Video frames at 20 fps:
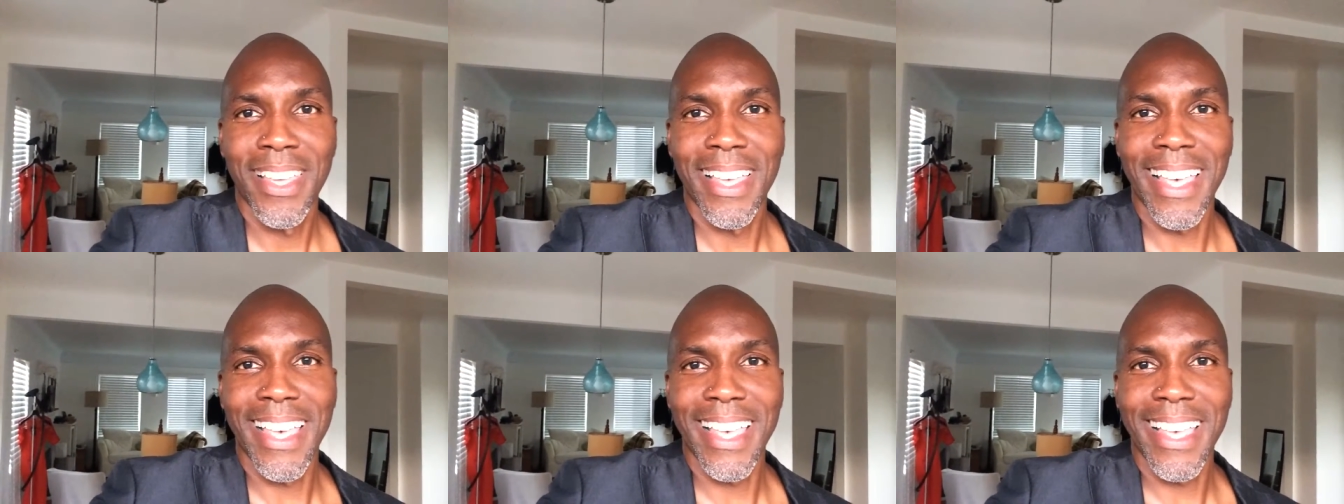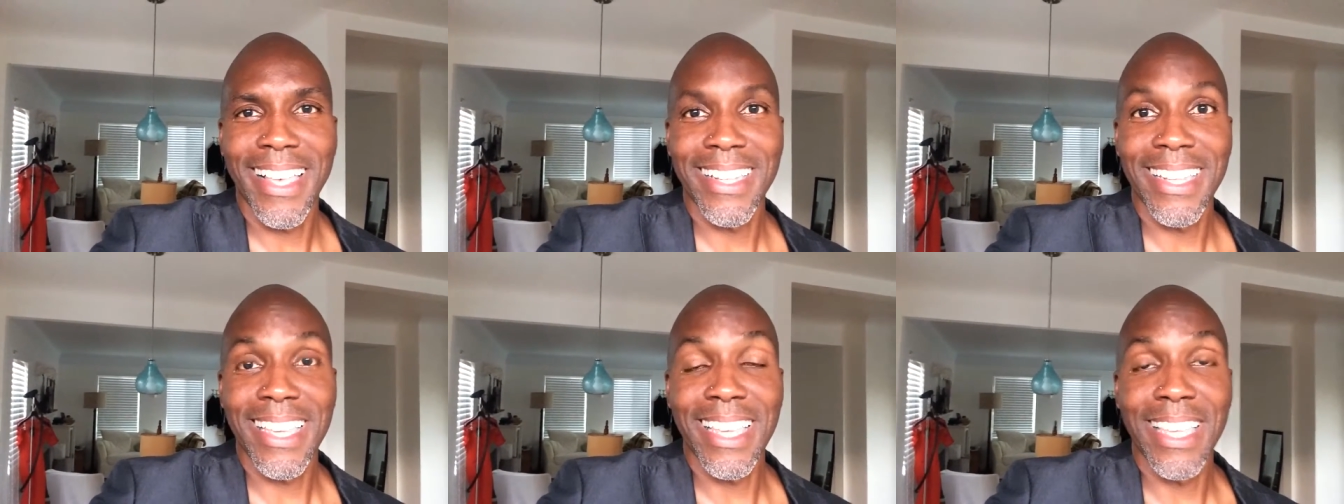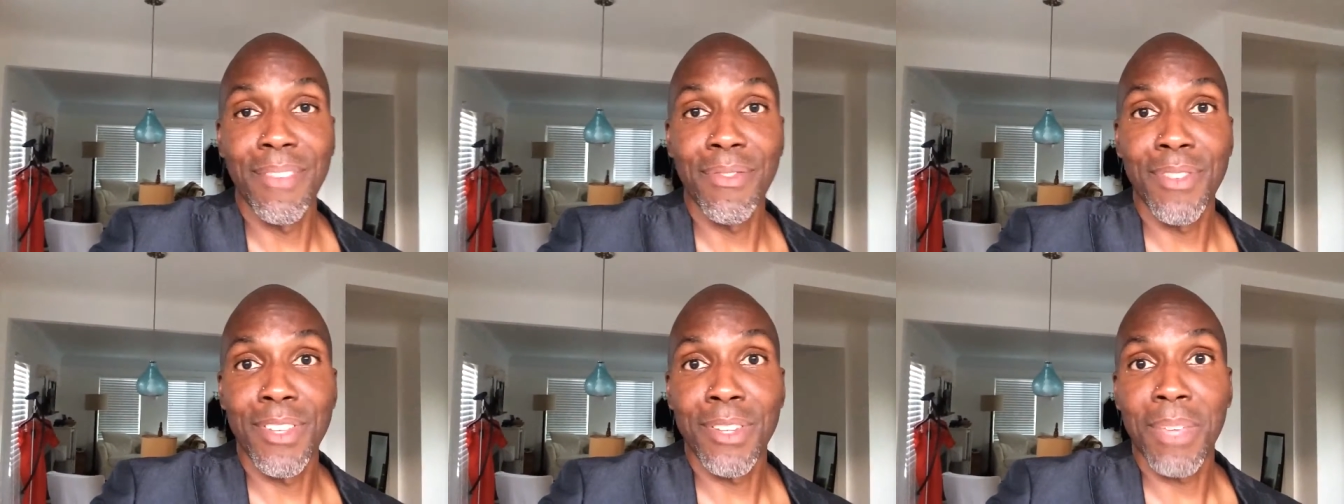And
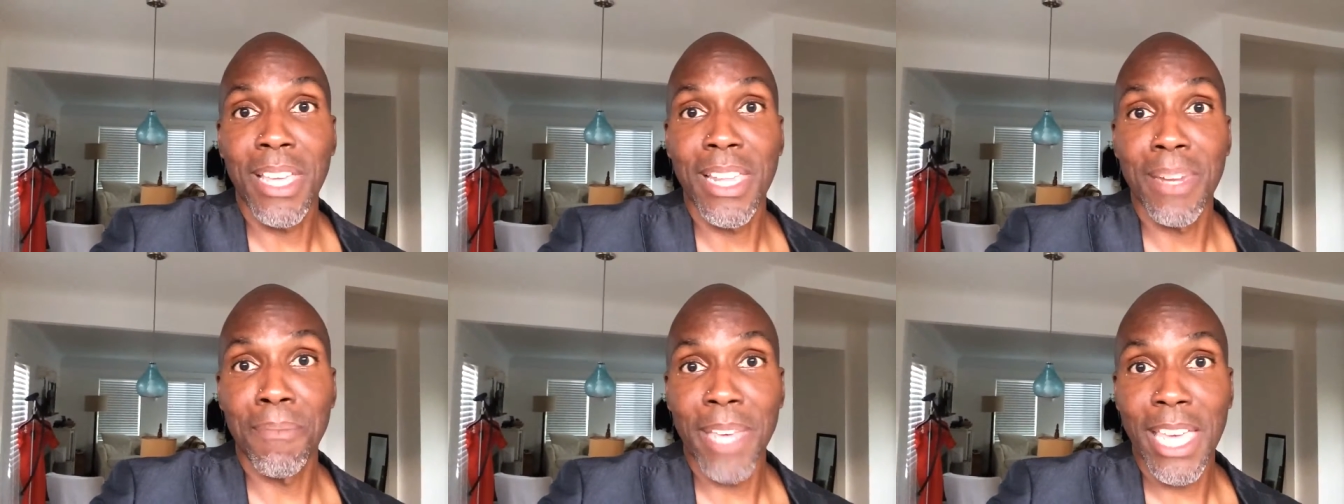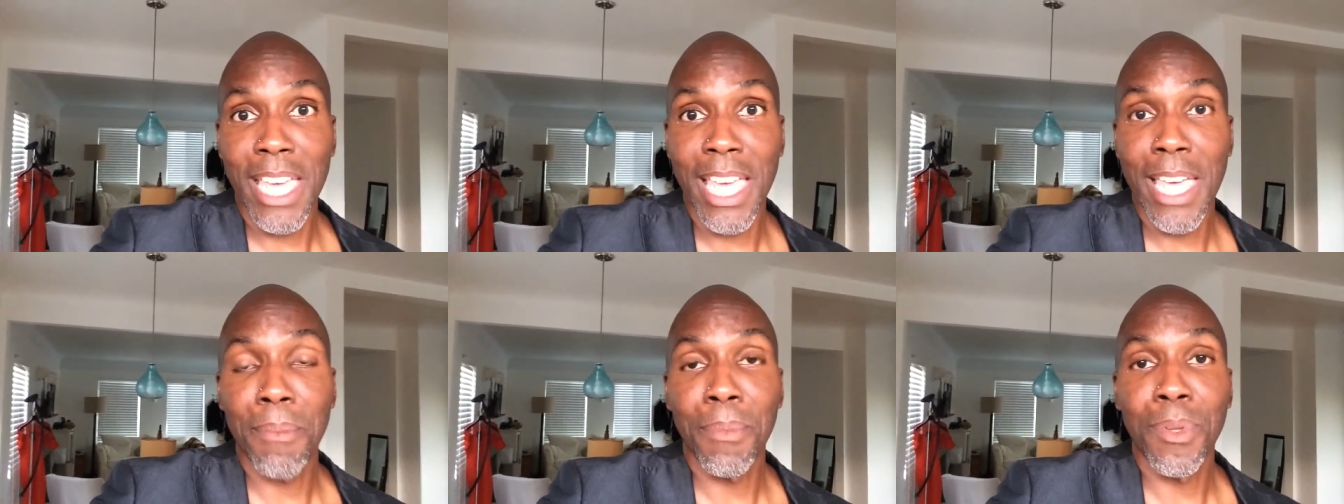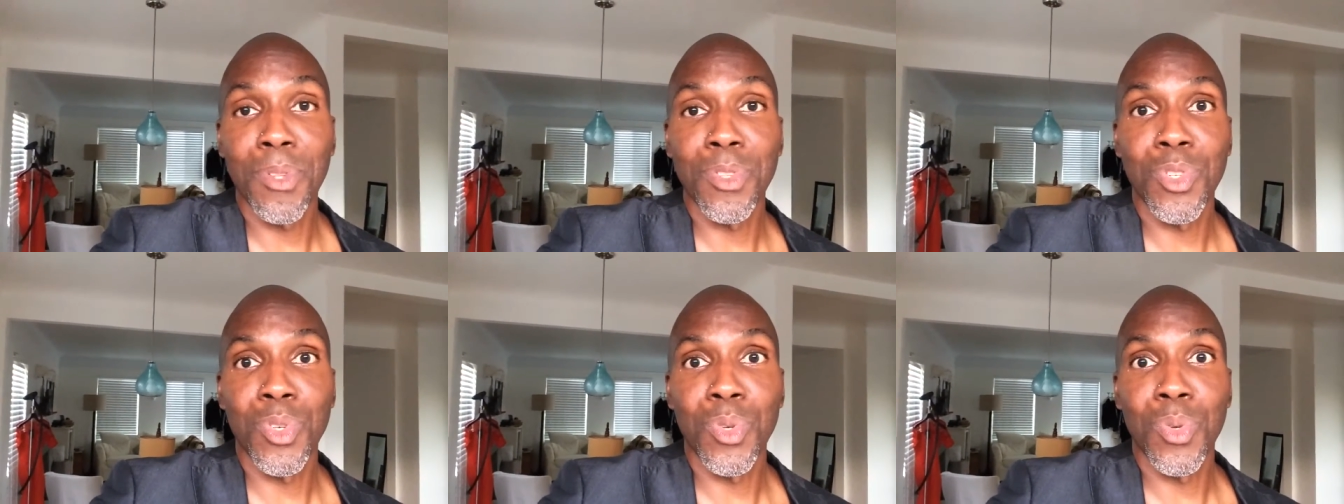even in being
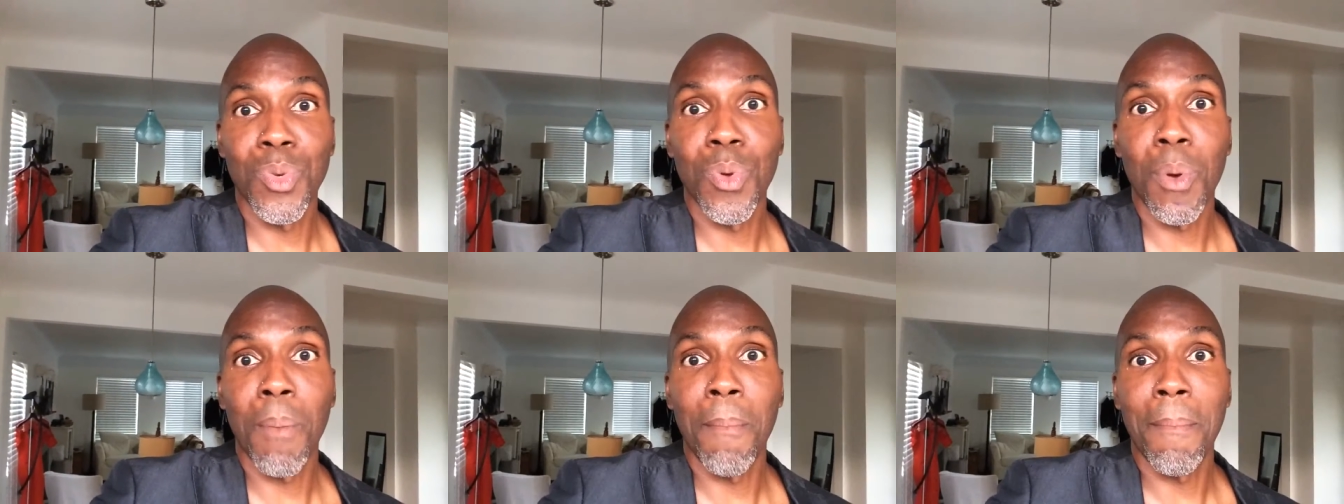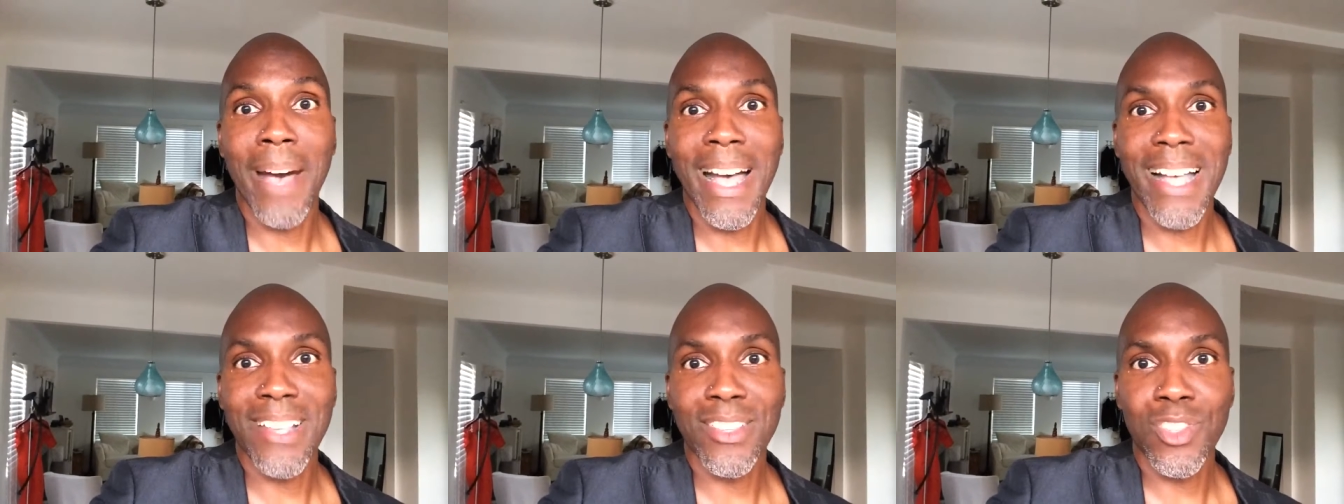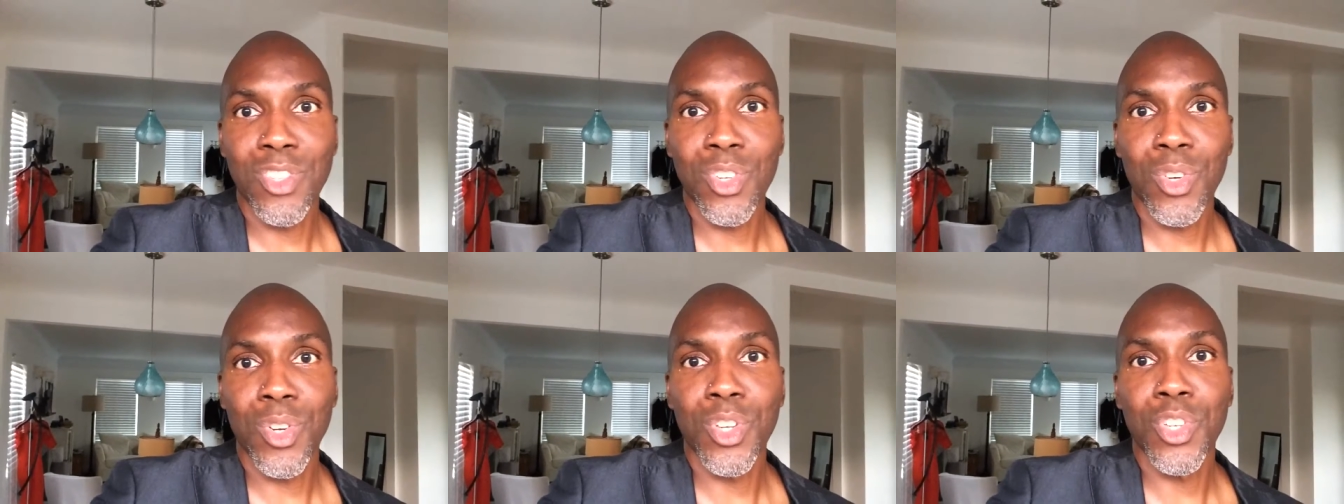able to
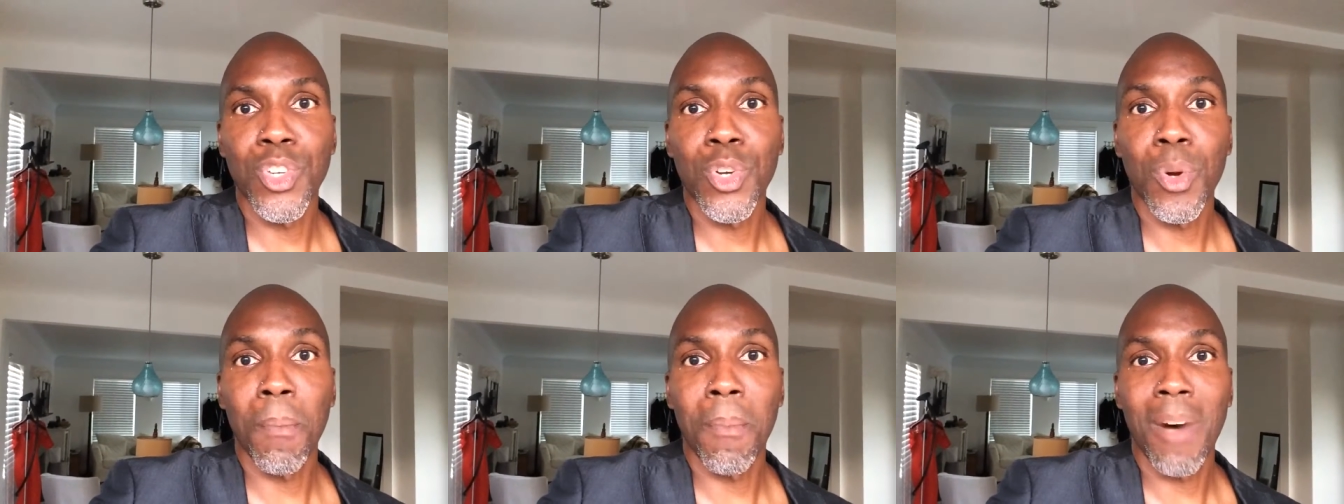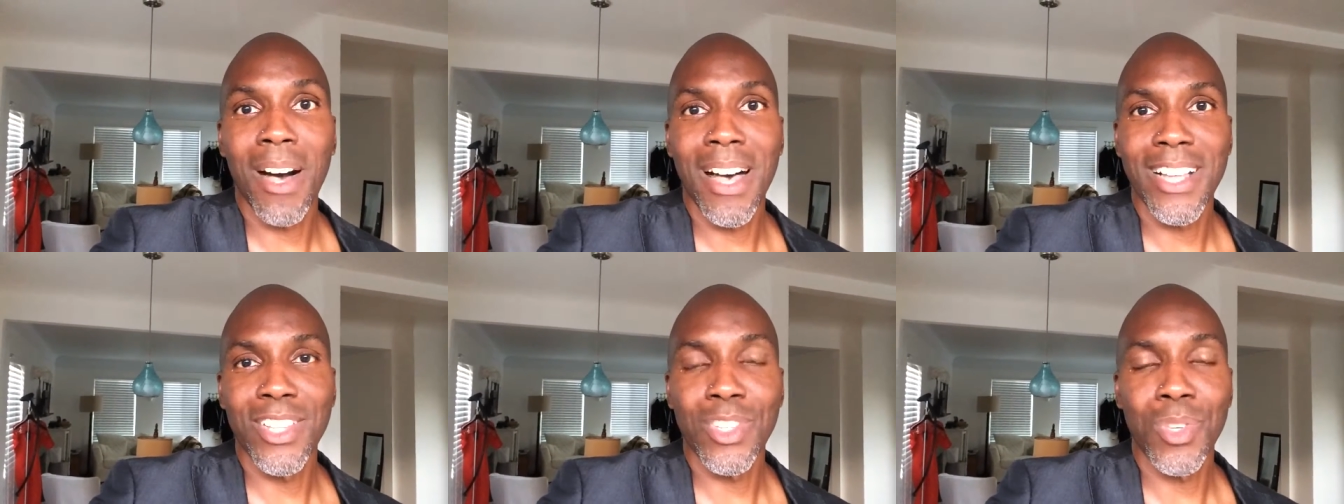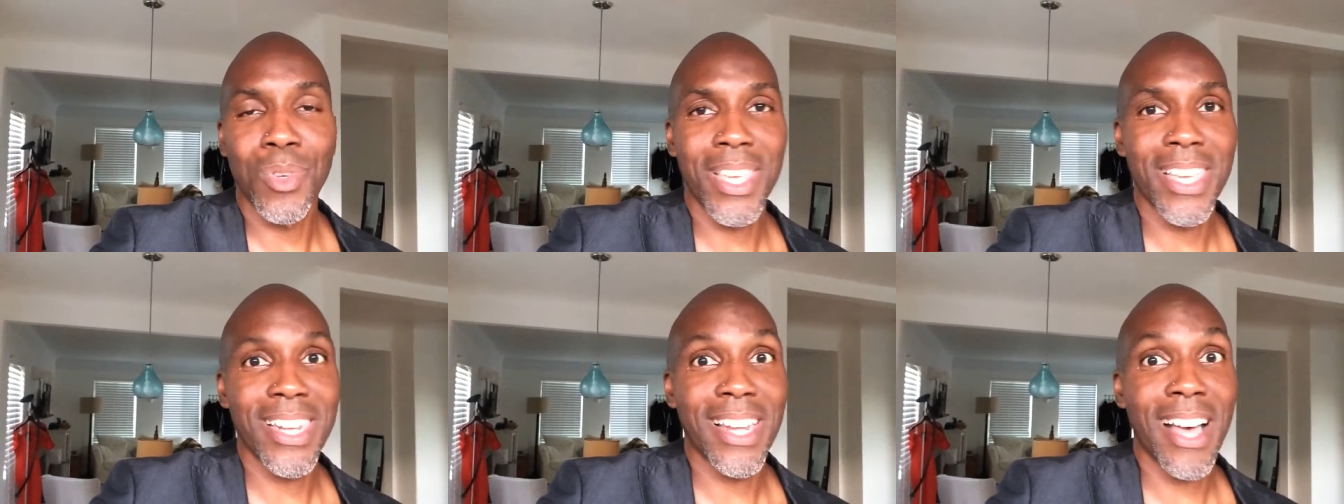master your mind,
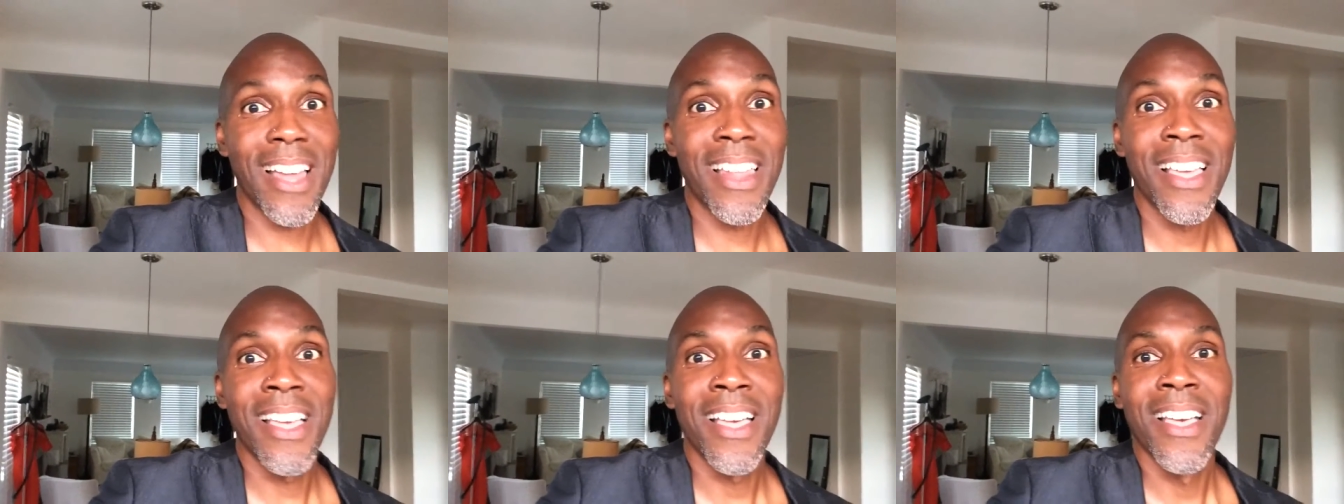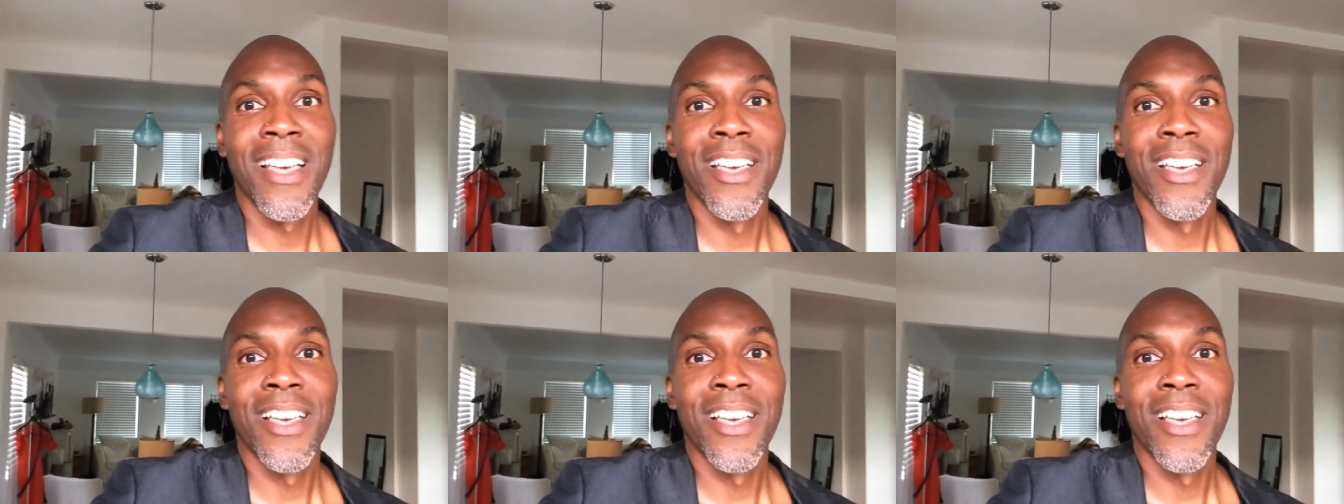you cannot